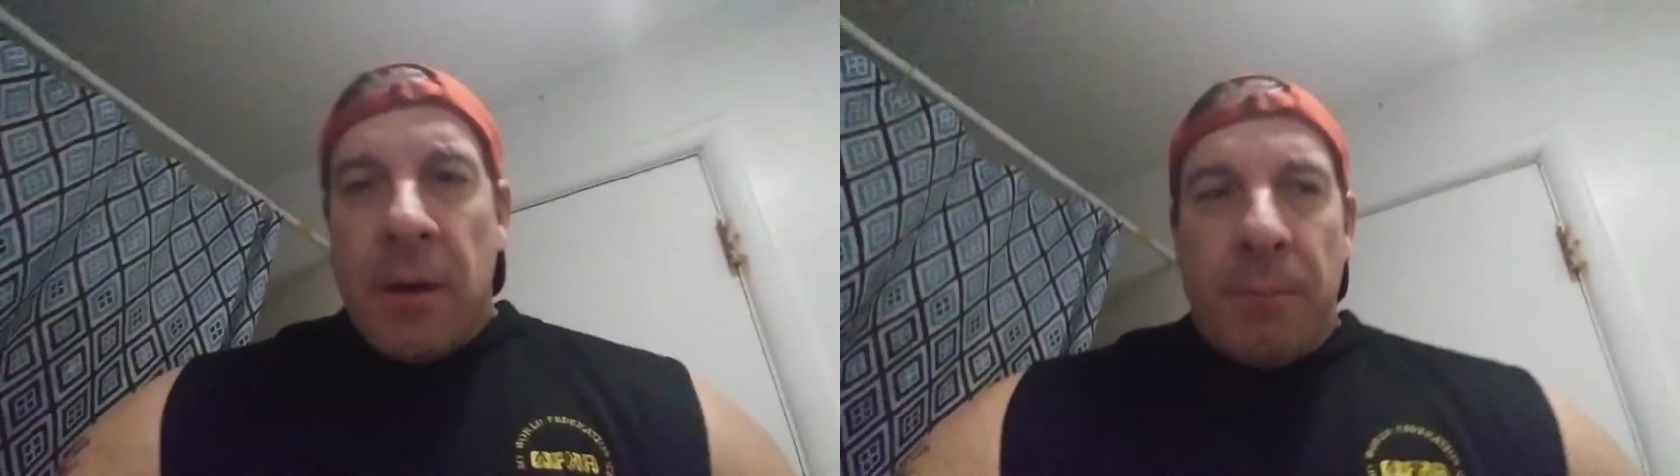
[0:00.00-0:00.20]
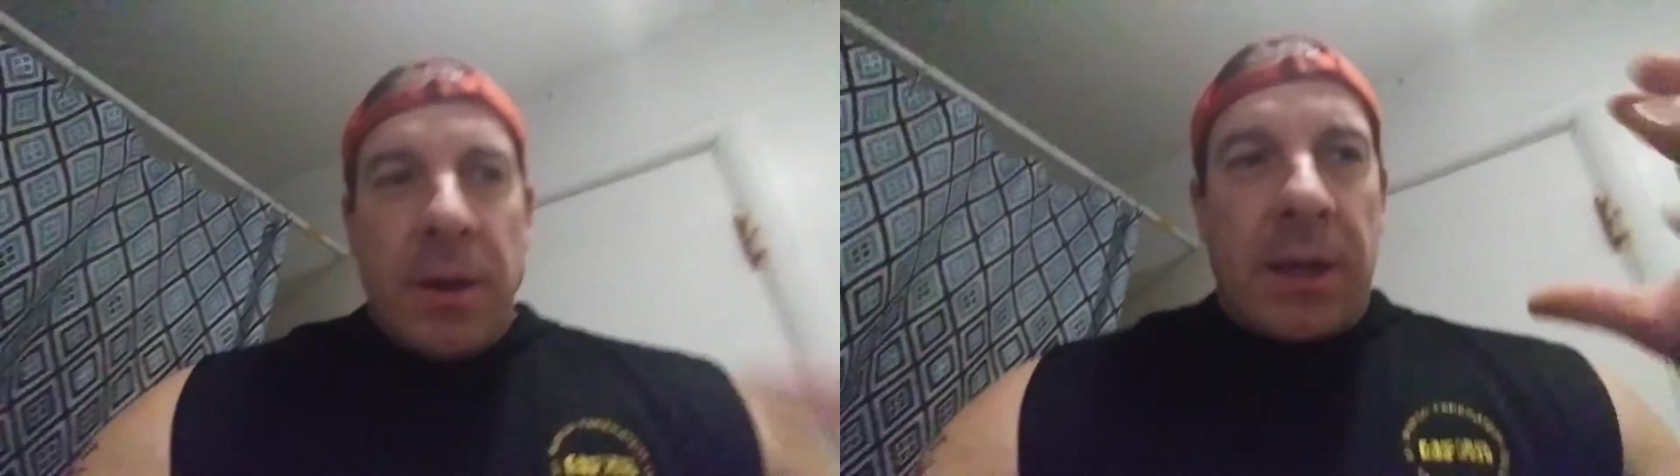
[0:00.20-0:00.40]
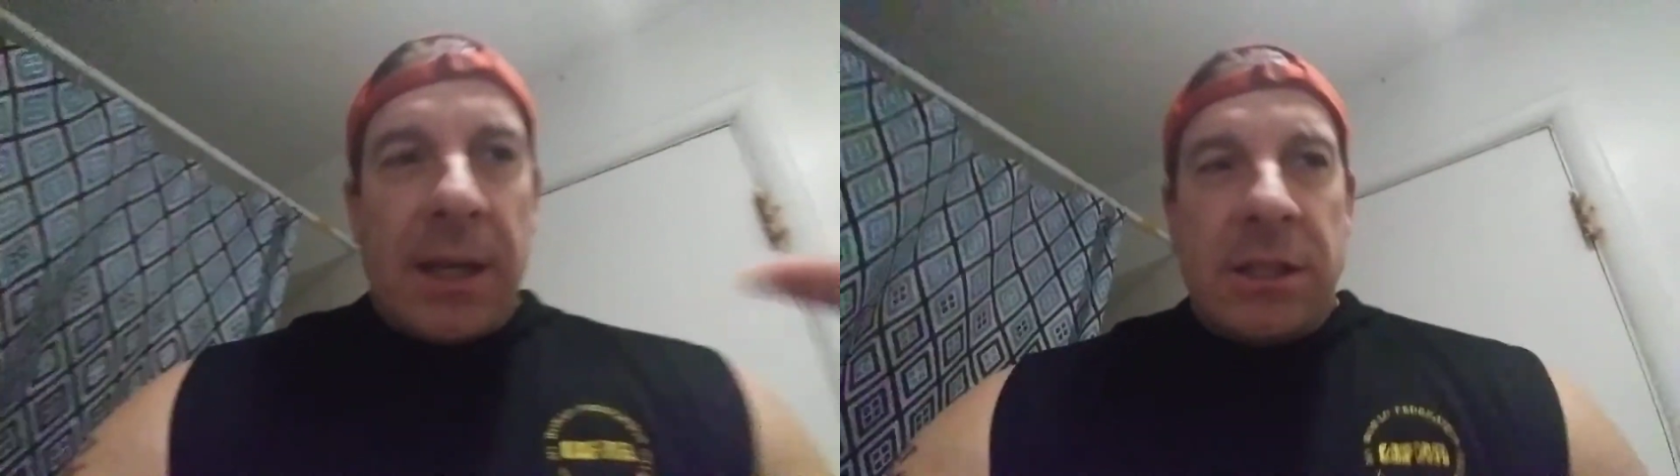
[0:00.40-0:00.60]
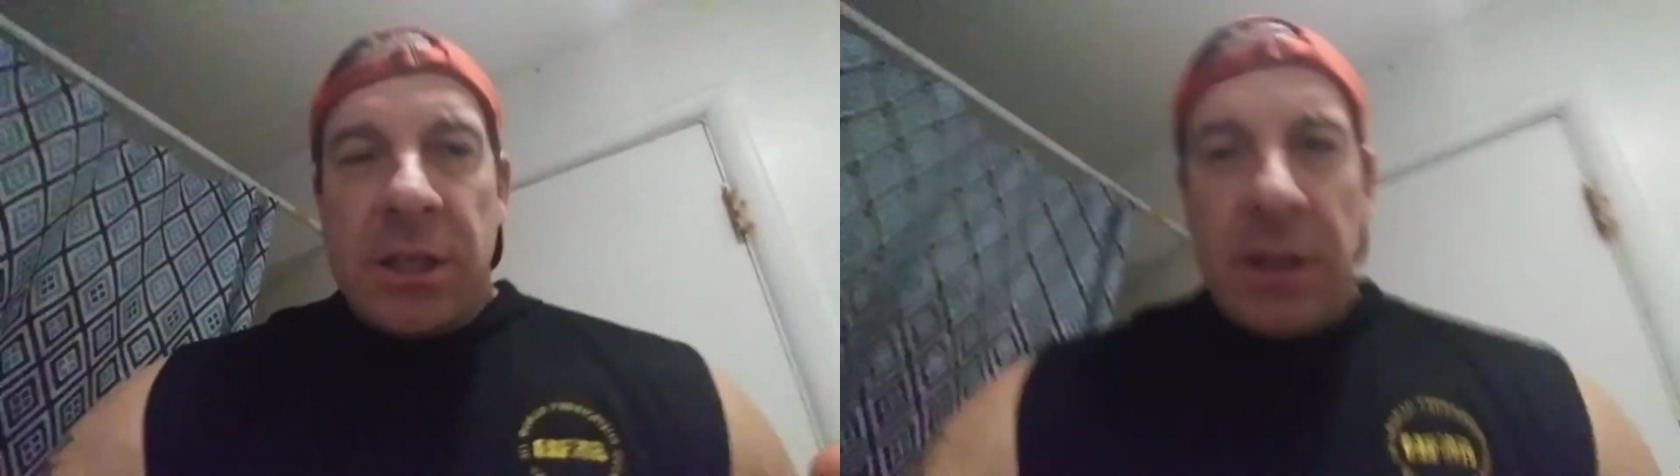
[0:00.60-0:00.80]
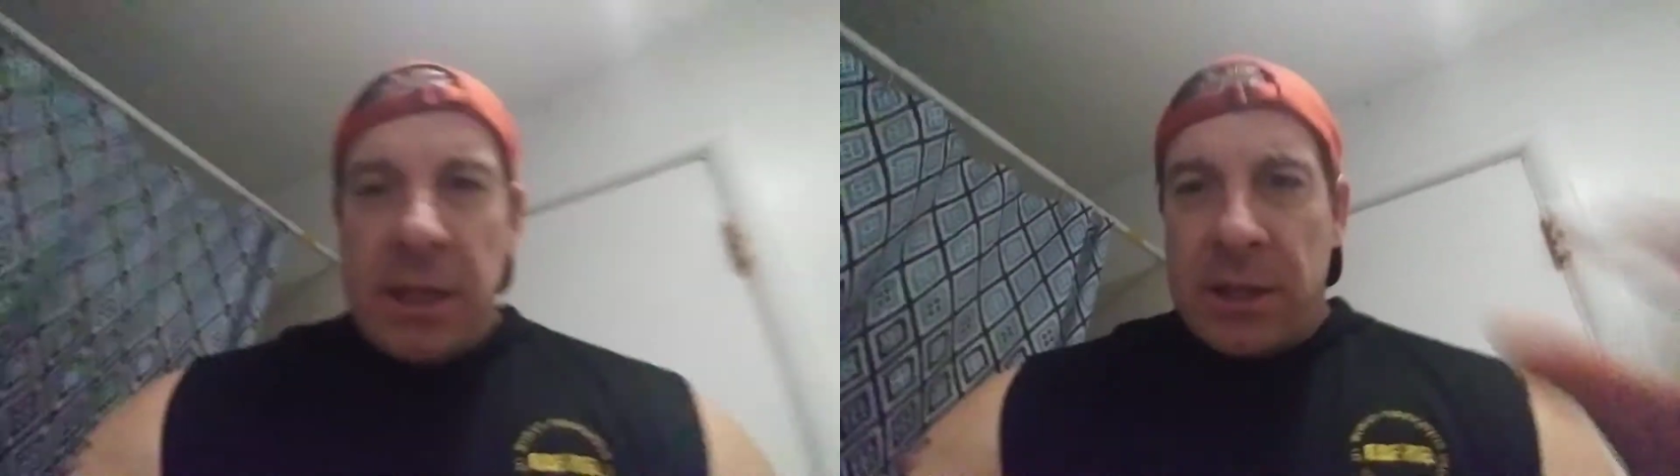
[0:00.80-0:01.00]
because
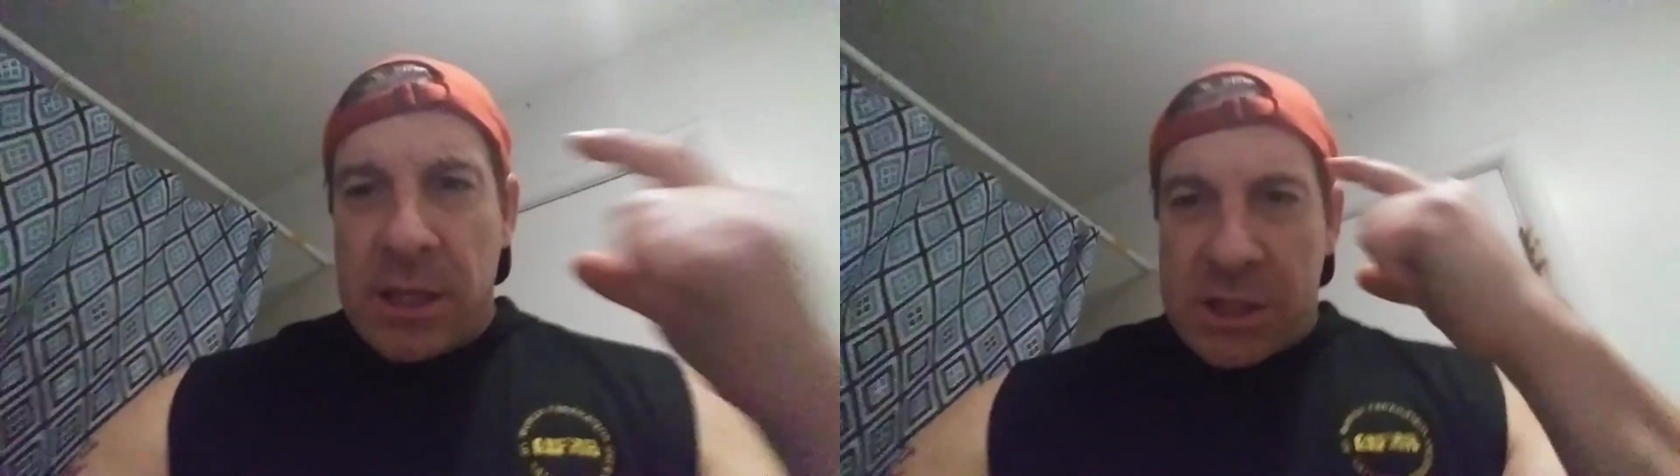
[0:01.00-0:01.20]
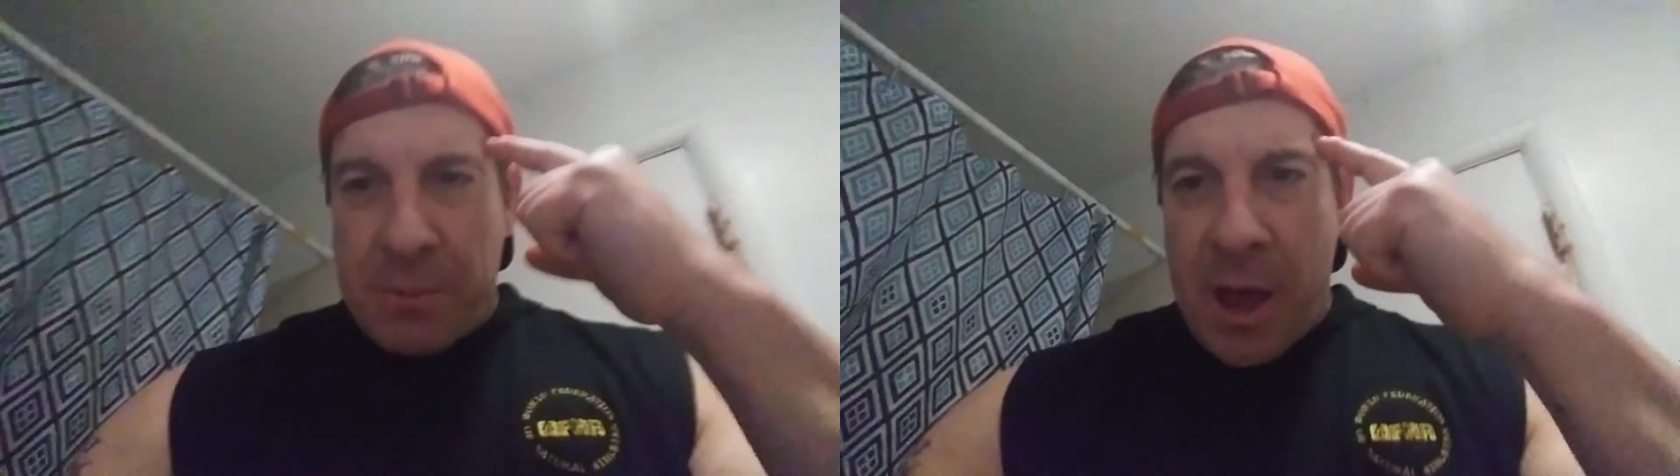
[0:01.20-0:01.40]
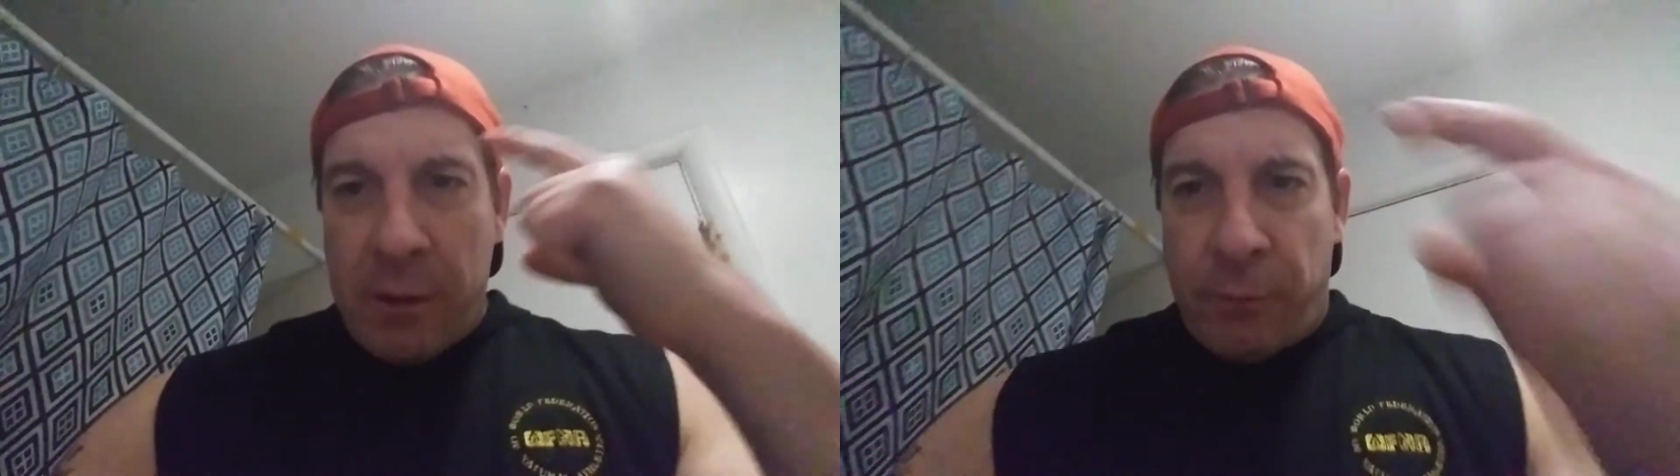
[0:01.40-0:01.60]
you need the smart